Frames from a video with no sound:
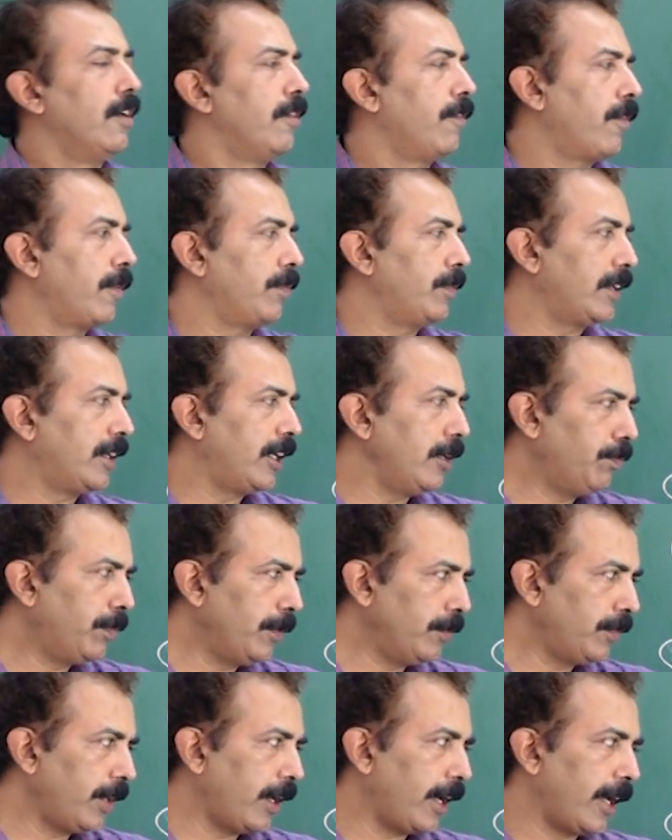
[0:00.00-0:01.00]
From the tip
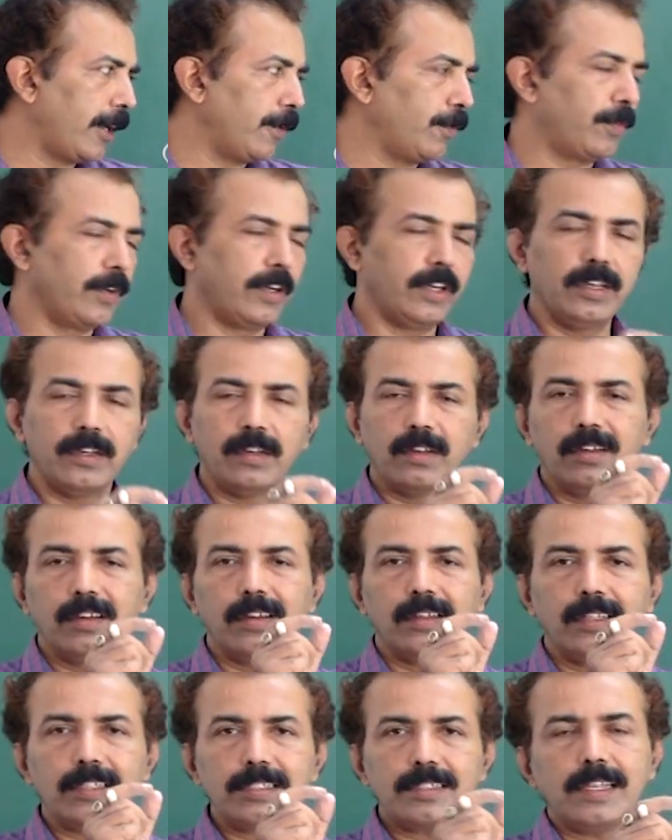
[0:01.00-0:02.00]
of the
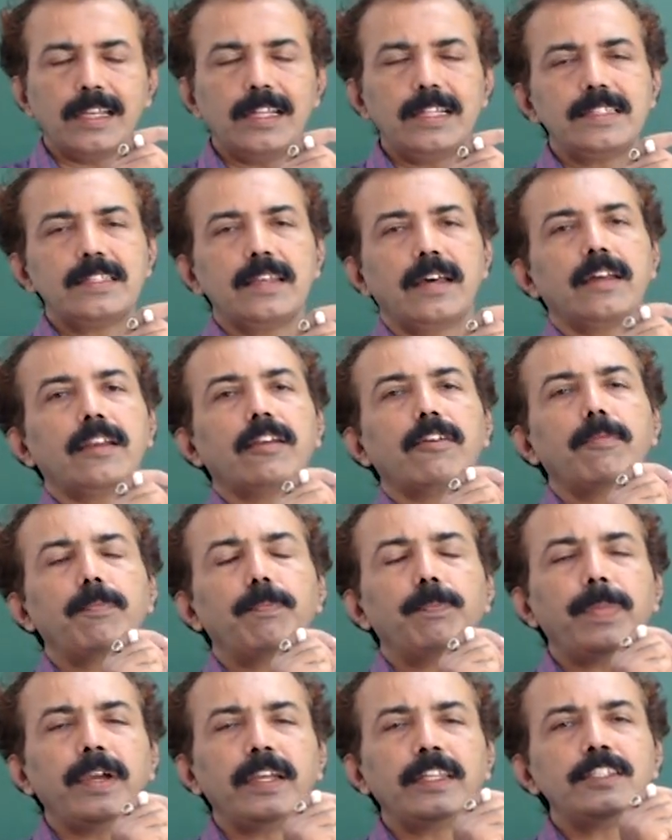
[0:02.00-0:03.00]
hypha, the cells
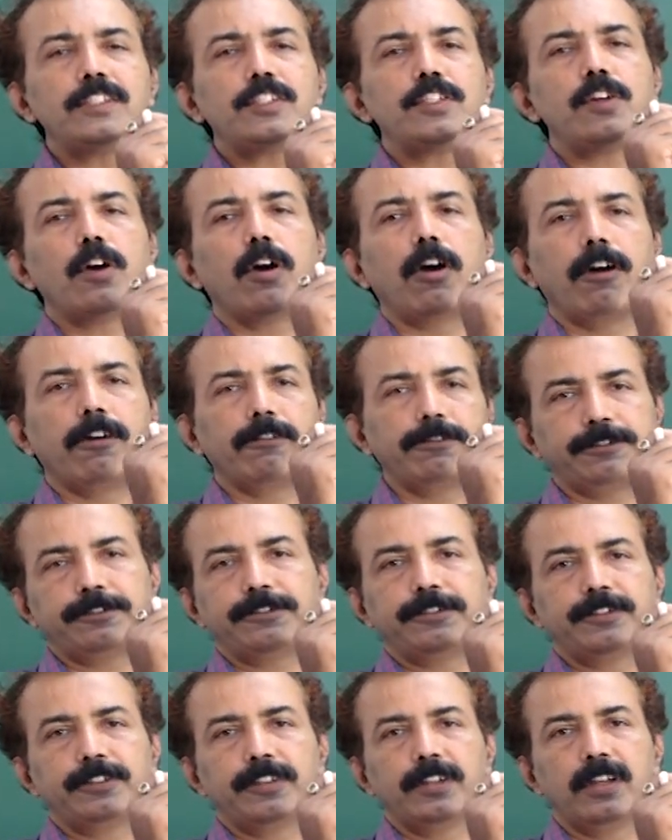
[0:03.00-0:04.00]
are pinched
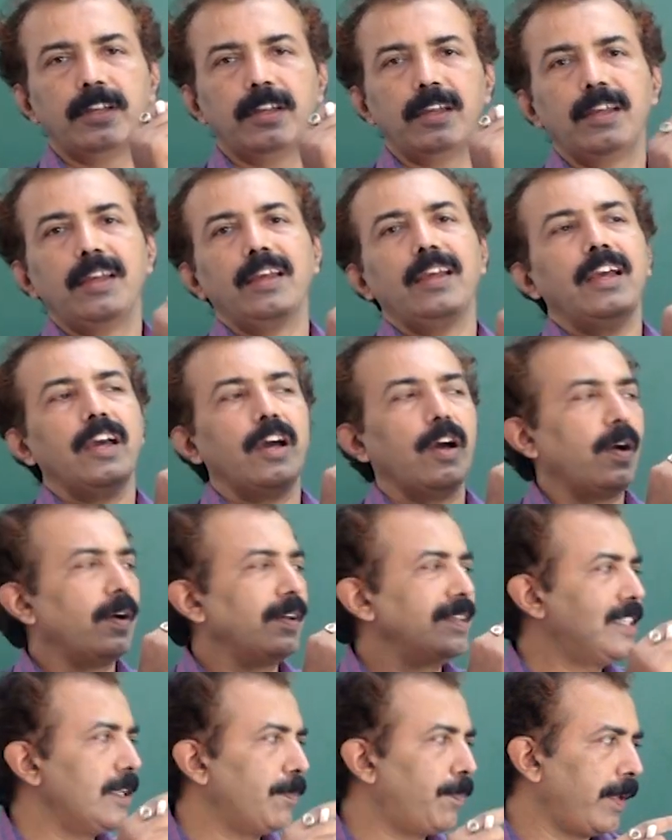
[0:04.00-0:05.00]
off.
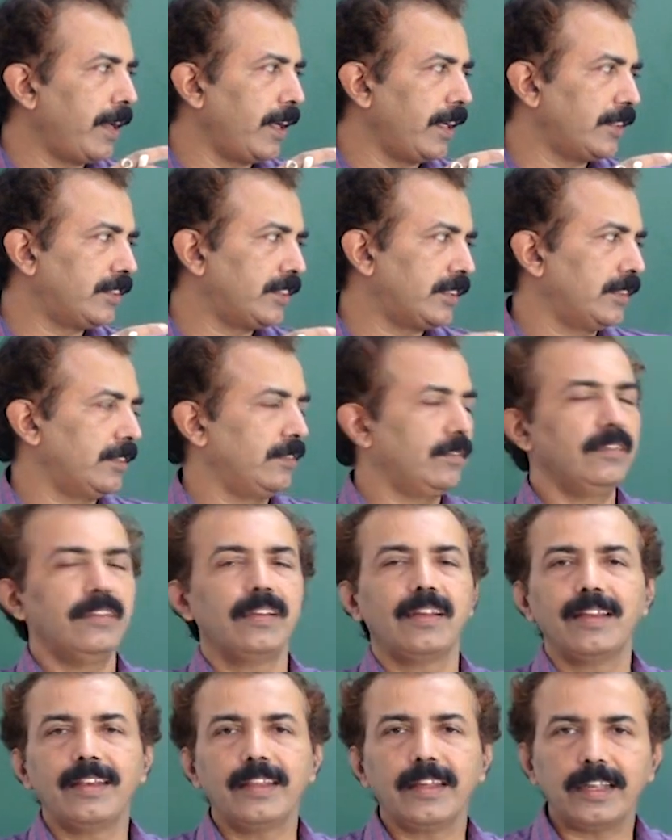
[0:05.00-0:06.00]
On
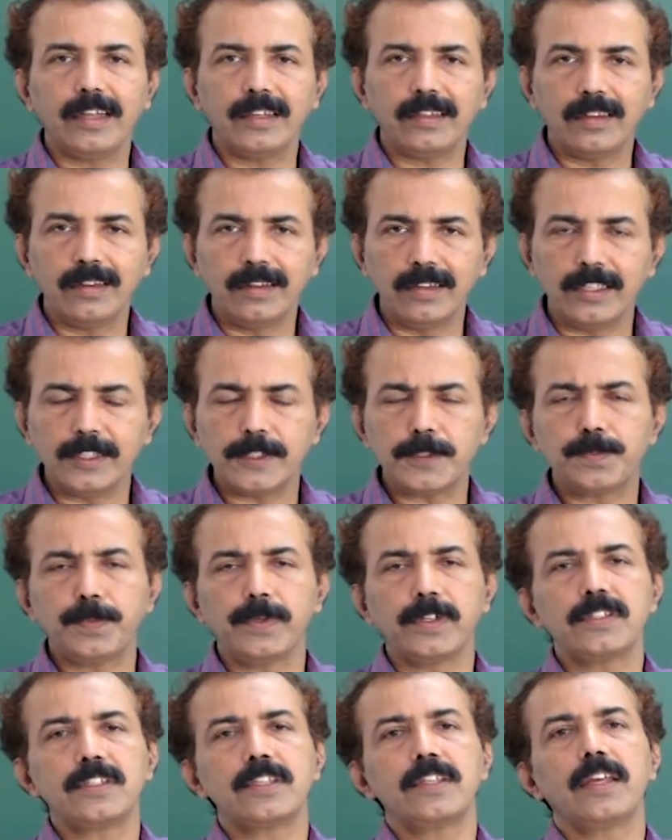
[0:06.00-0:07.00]
separation, they get
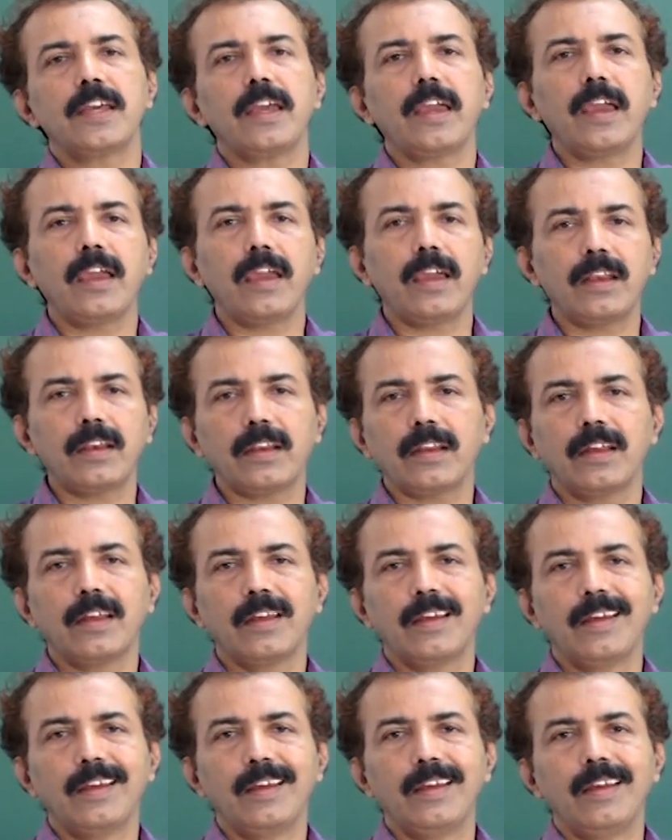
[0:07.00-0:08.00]
dispersed in the air,
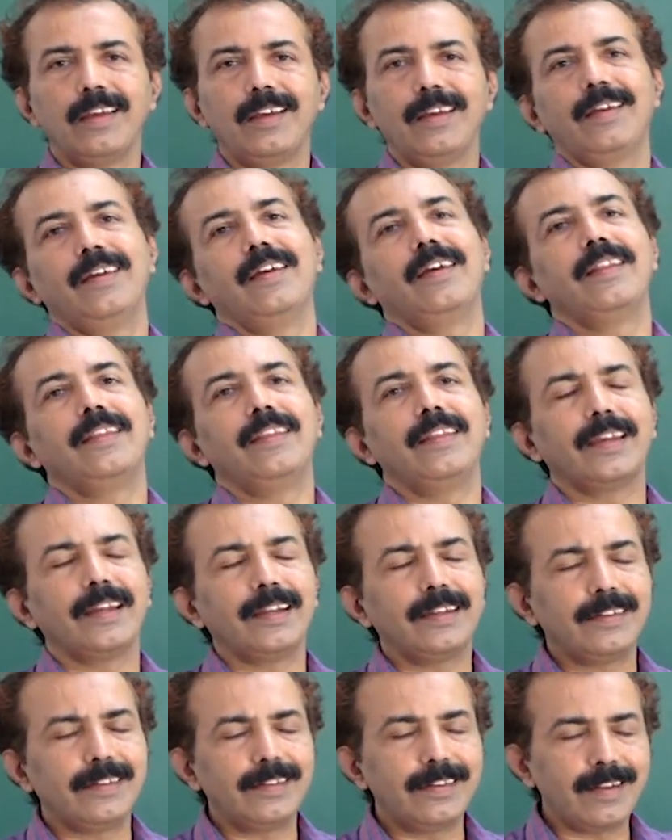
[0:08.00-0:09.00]
they
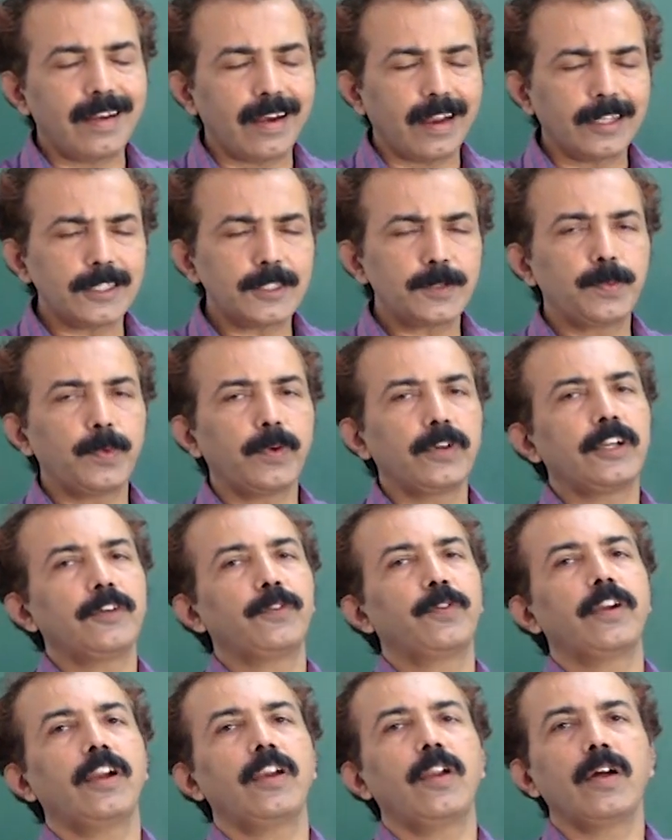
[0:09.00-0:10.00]
get
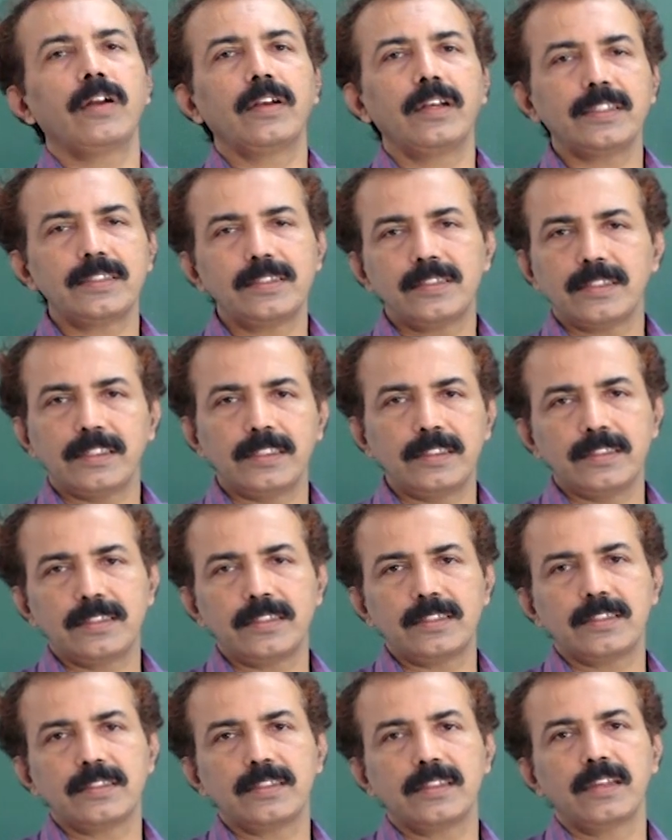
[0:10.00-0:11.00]
transported for a long
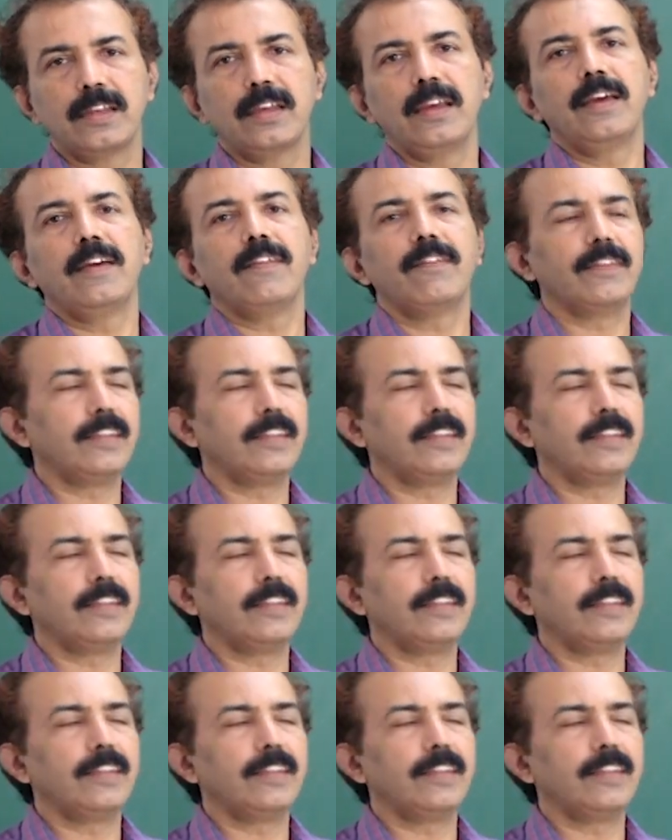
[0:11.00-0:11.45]
distance.